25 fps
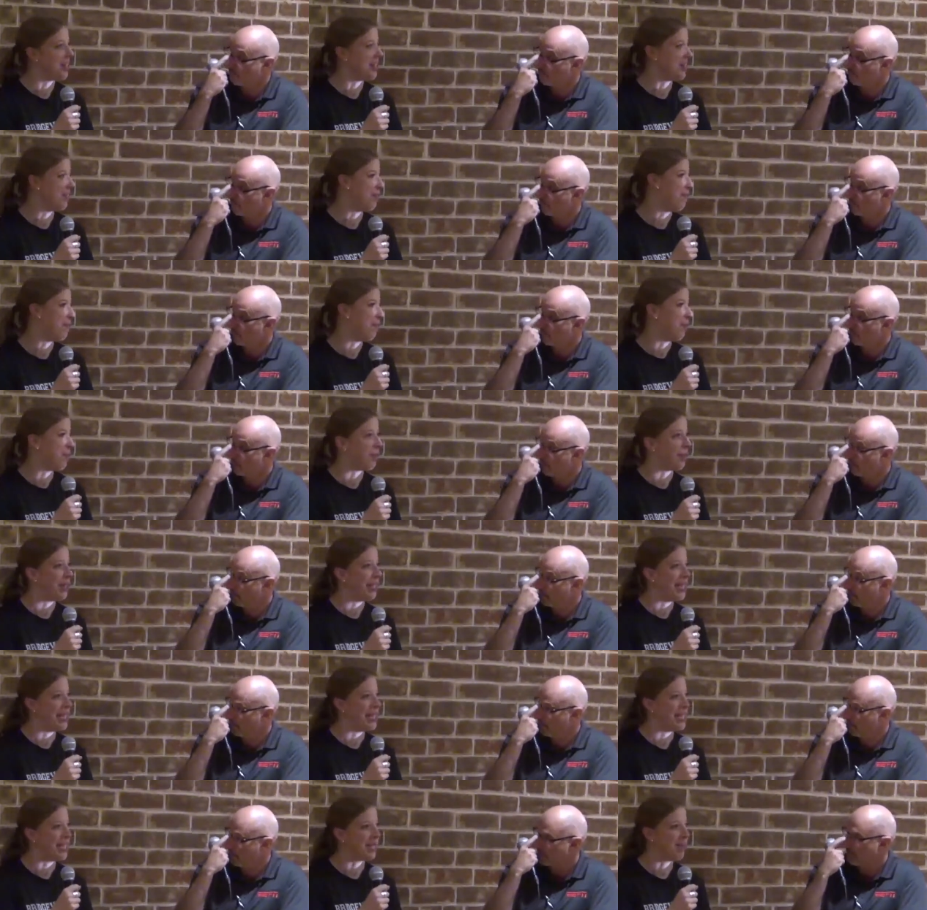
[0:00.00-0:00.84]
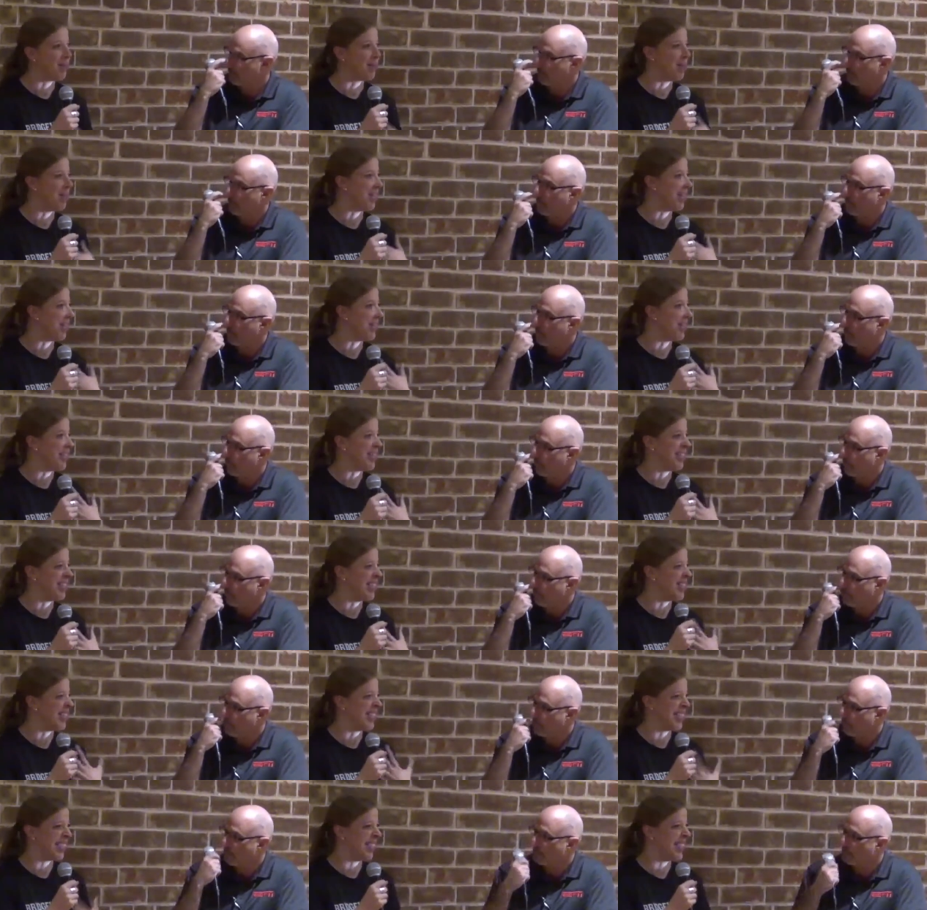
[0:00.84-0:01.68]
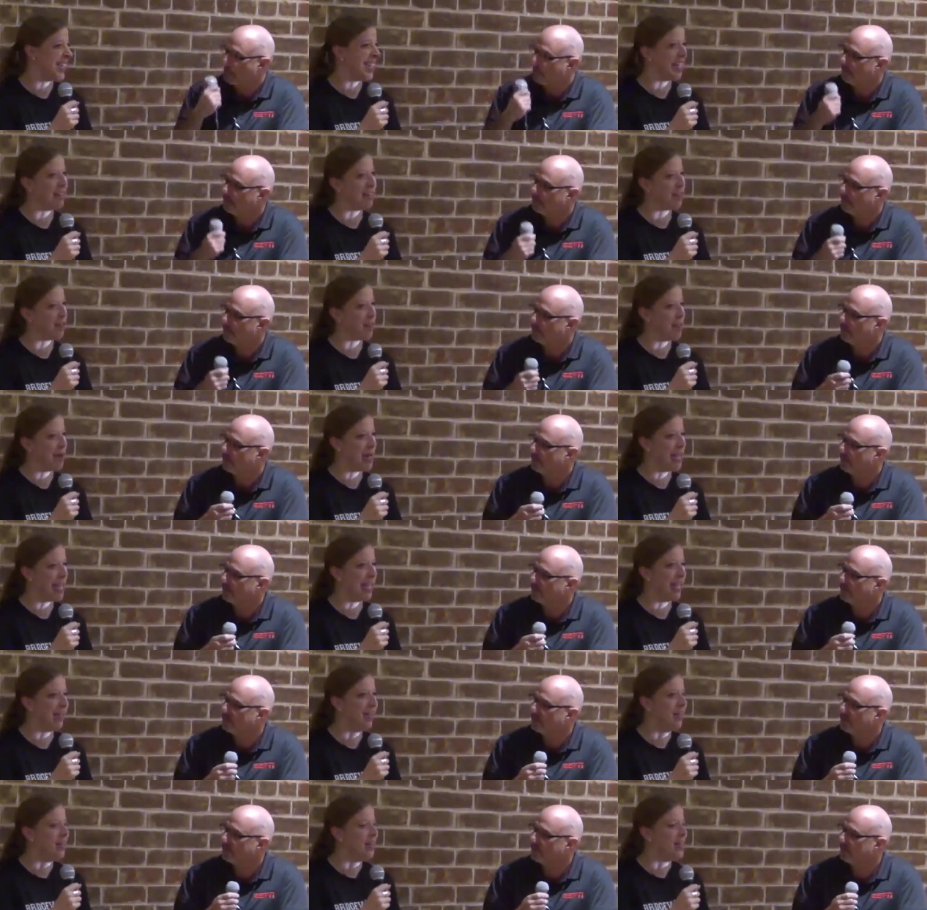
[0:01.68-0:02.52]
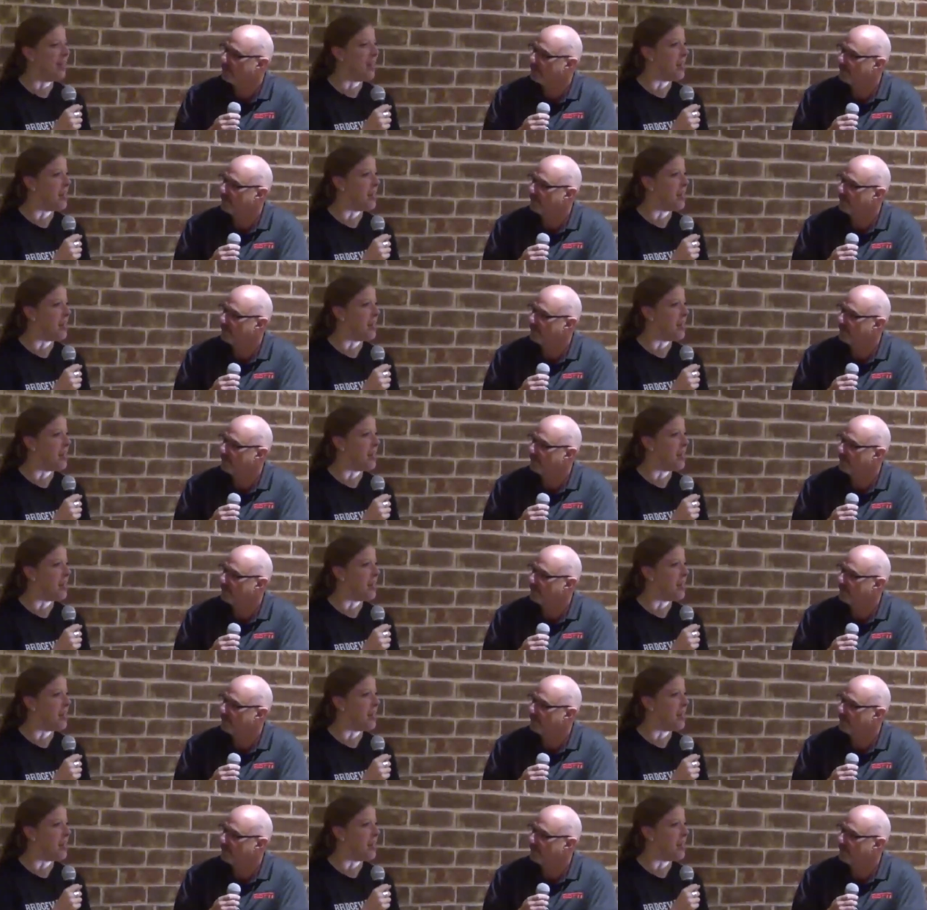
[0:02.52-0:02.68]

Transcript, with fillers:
Speaker 1: doesn't feel right. Something, this, this isn't it for me.